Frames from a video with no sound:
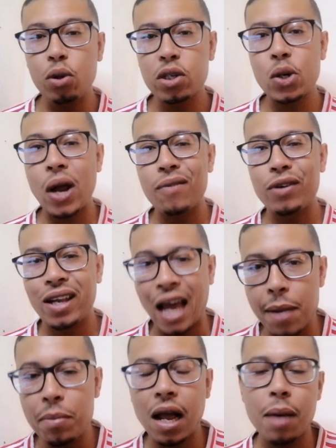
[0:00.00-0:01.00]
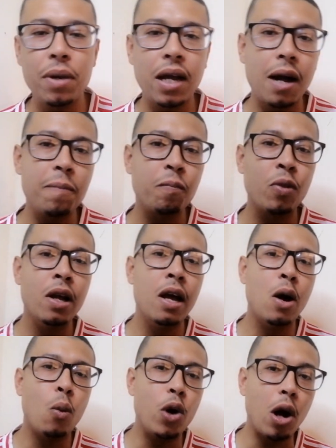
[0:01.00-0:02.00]
also have a game coming up.
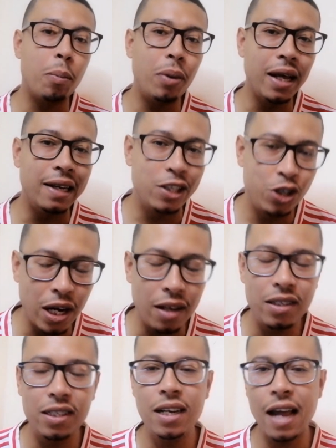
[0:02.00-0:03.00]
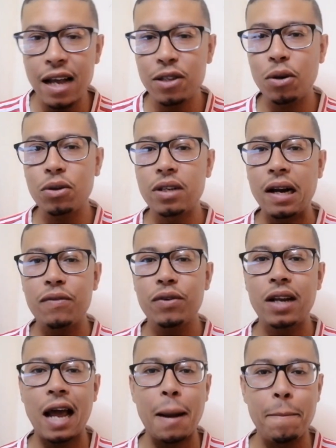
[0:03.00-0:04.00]
We are playing Chelsea at Old
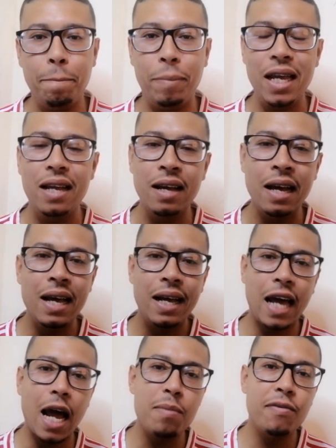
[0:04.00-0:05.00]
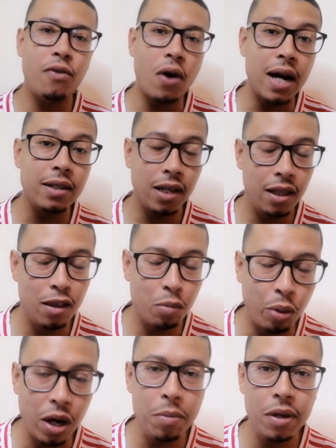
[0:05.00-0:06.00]
Trafford, a big game for us in
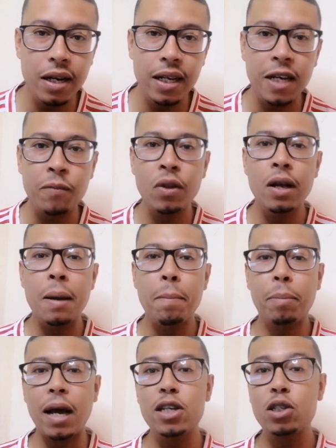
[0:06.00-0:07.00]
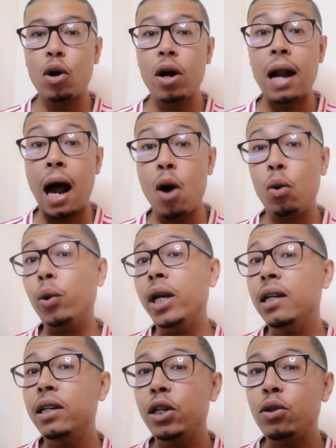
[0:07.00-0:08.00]
the Premier League based on how
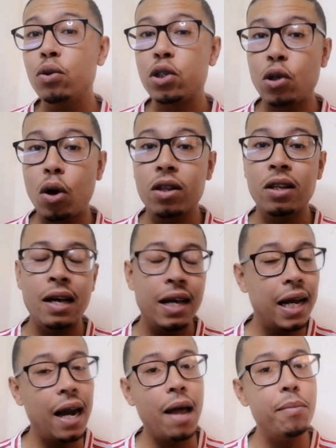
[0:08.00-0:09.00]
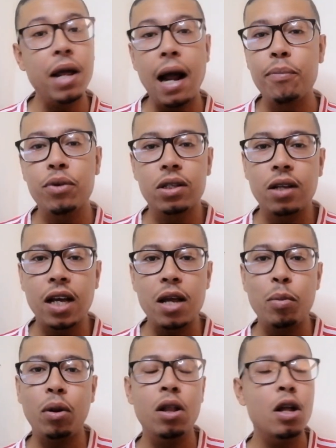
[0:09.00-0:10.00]
we need to start climbing up the
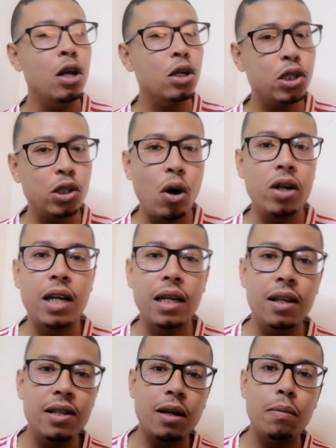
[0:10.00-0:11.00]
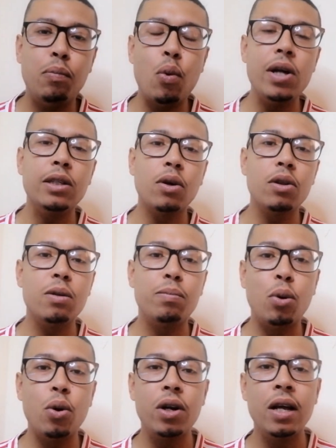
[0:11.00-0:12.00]
table, start getting some points on
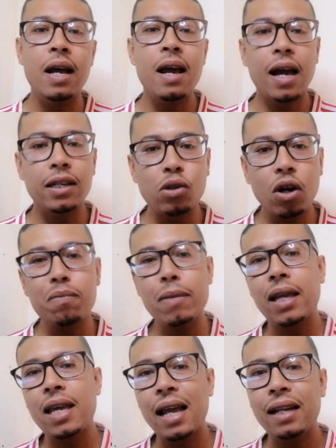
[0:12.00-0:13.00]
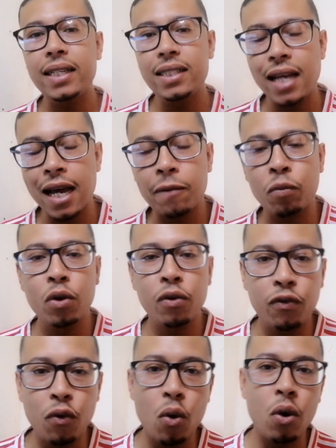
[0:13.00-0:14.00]
the board, and start making an attack
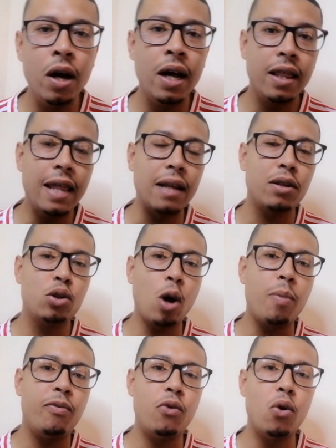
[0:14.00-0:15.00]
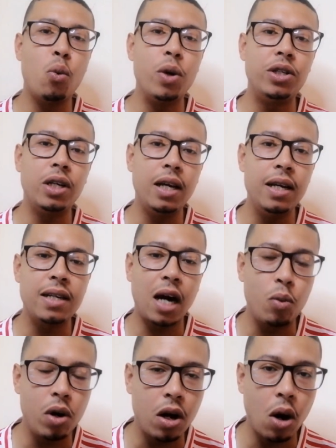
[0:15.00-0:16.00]
for that top four, which
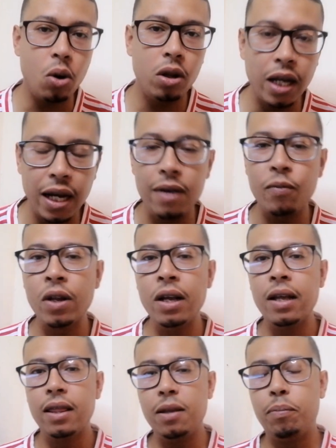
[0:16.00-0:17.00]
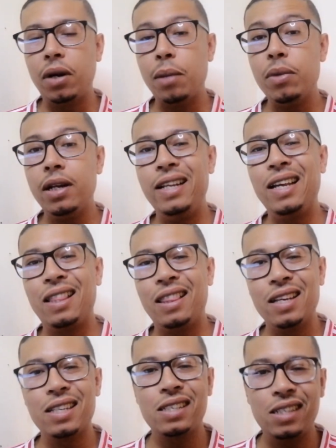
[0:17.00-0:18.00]
is our goal in the Premier
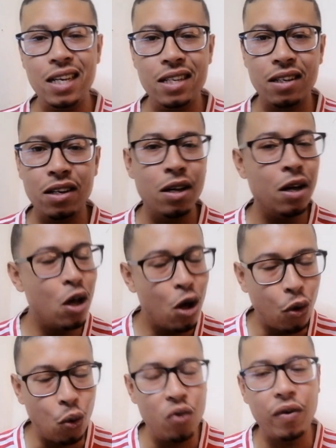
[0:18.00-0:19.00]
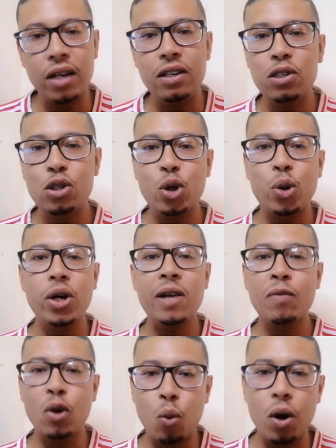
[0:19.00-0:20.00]
League this season. Ruud van
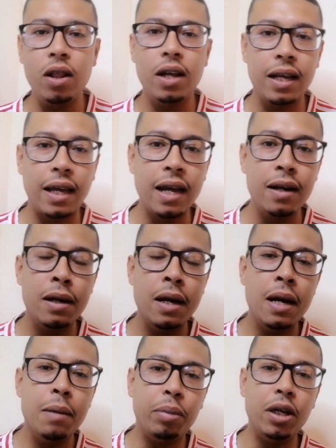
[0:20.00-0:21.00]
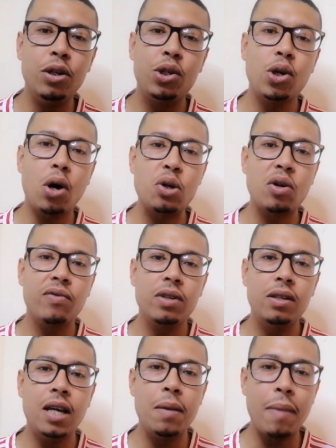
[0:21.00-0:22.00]
Nistelrooy will again be in charge
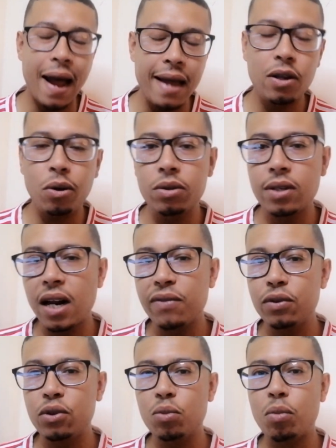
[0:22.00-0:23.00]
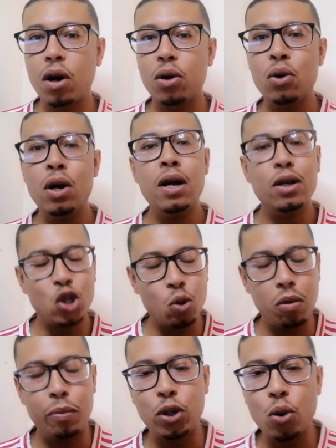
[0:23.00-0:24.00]
of the team at Old Trafford tomorrow,
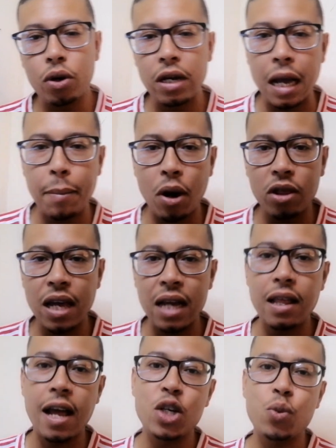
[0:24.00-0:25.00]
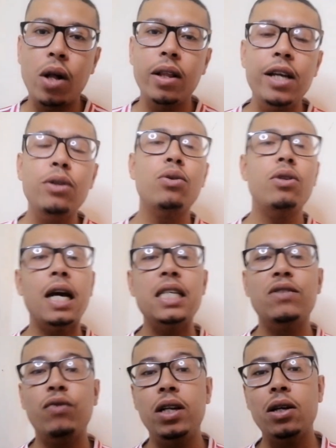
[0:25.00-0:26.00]
so we'll be talking about that as well in
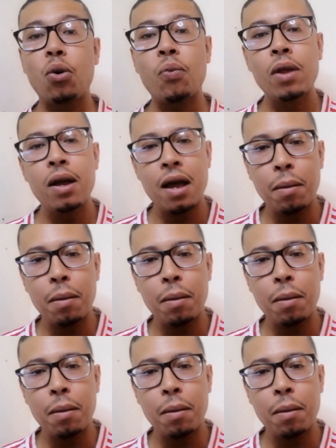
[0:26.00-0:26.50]
today's video.